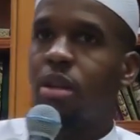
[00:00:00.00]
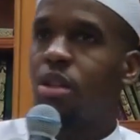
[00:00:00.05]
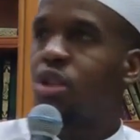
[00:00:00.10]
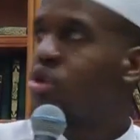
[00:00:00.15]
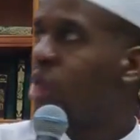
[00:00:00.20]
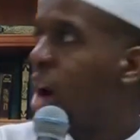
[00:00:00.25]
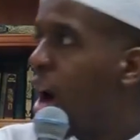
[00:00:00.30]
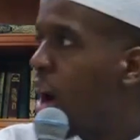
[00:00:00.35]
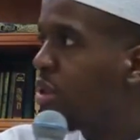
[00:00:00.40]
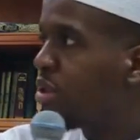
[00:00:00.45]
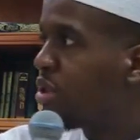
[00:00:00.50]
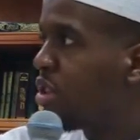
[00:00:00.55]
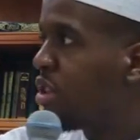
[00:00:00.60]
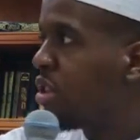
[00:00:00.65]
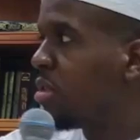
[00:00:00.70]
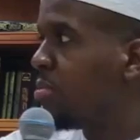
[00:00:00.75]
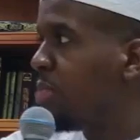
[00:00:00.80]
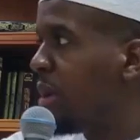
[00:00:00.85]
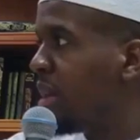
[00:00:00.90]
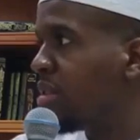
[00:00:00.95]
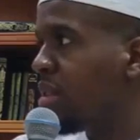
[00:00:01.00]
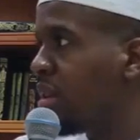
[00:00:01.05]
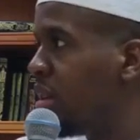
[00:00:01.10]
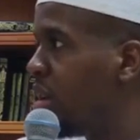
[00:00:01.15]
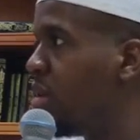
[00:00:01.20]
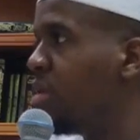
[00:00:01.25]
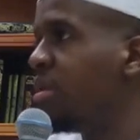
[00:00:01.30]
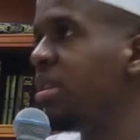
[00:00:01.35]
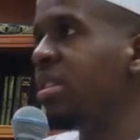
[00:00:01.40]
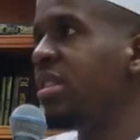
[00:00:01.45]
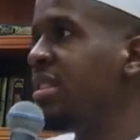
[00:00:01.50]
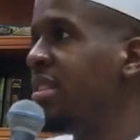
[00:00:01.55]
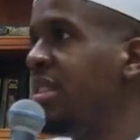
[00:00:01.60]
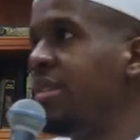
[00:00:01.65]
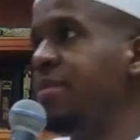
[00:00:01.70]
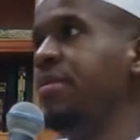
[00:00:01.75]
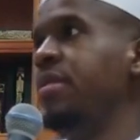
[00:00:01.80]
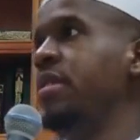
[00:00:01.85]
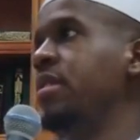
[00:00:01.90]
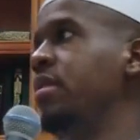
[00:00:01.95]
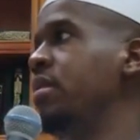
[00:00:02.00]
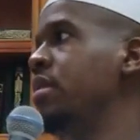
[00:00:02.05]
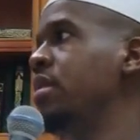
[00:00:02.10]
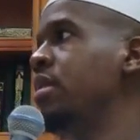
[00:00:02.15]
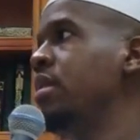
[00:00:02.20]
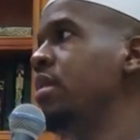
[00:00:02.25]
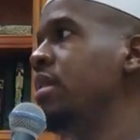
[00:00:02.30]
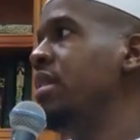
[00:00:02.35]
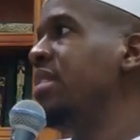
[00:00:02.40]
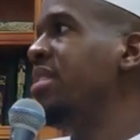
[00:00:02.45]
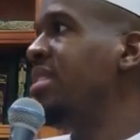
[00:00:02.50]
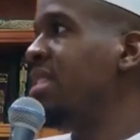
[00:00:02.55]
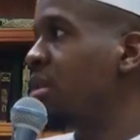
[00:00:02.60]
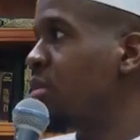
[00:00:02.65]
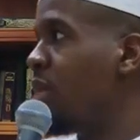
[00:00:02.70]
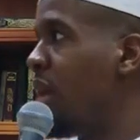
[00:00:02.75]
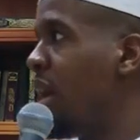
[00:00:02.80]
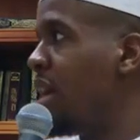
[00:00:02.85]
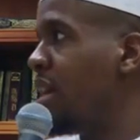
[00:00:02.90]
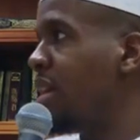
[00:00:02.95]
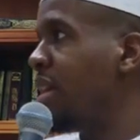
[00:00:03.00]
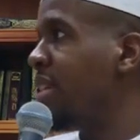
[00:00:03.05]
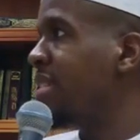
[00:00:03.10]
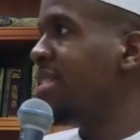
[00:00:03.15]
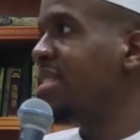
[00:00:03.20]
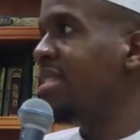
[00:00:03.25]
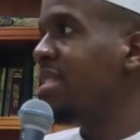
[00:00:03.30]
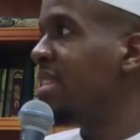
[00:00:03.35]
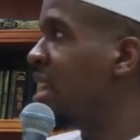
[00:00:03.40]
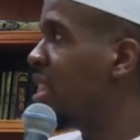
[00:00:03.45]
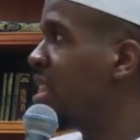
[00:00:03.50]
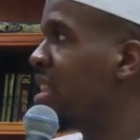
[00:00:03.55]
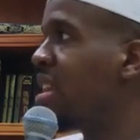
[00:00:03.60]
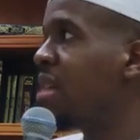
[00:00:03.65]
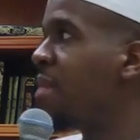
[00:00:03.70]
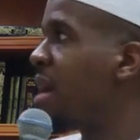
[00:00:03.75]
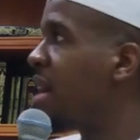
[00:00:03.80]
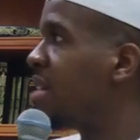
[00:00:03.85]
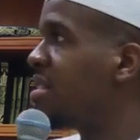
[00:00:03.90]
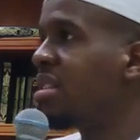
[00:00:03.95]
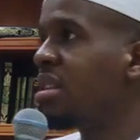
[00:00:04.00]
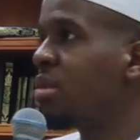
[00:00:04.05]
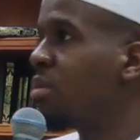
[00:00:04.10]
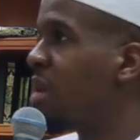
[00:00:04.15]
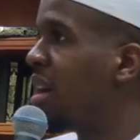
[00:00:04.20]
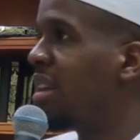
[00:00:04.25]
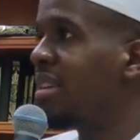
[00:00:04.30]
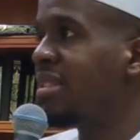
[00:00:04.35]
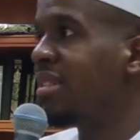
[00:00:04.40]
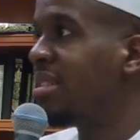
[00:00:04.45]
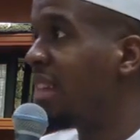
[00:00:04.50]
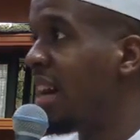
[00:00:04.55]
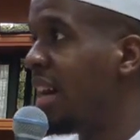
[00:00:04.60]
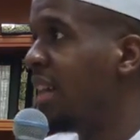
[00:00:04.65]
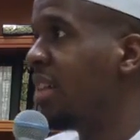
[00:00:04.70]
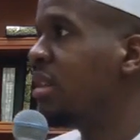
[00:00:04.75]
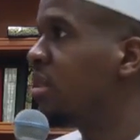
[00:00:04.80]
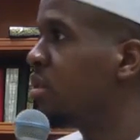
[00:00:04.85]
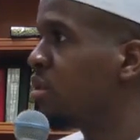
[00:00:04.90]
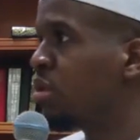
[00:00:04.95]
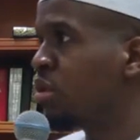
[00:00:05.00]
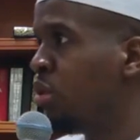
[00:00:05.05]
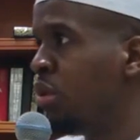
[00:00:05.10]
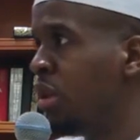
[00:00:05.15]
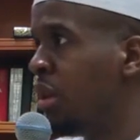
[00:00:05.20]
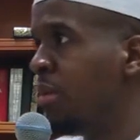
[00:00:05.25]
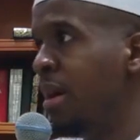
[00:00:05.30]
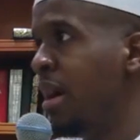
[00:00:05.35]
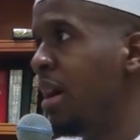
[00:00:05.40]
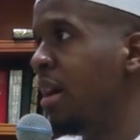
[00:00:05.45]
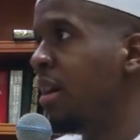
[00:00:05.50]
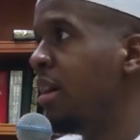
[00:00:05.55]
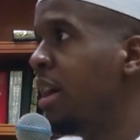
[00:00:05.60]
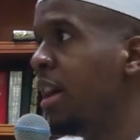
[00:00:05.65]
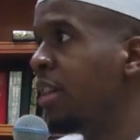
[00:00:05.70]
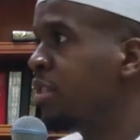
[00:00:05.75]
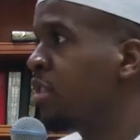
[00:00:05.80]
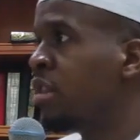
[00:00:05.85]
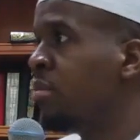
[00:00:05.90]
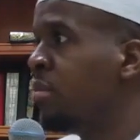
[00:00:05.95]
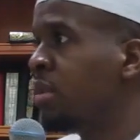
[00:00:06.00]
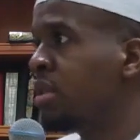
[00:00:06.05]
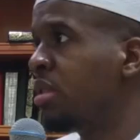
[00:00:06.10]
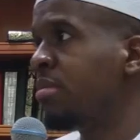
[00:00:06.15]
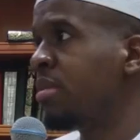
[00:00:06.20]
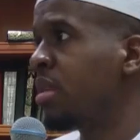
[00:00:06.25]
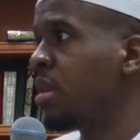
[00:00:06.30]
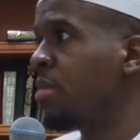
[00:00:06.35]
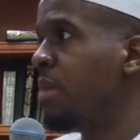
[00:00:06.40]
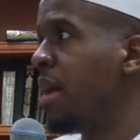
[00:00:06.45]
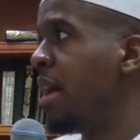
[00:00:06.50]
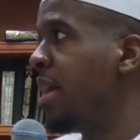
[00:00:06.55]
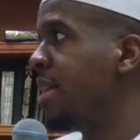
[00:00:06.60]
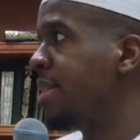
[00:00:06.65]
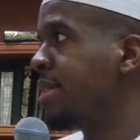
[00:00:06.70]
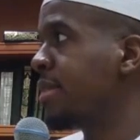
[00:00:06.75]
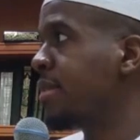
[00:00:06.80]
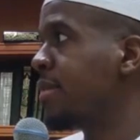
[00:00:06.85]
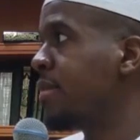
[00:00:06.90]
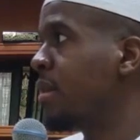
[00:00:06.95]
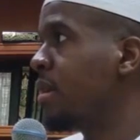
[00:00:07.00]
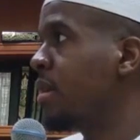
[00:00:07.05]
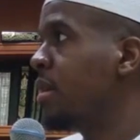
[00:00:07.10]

Trousers, bantalon is different. It's sirwal. It's nothing about sirwal is tight to the ulama and to the Muslims of the past.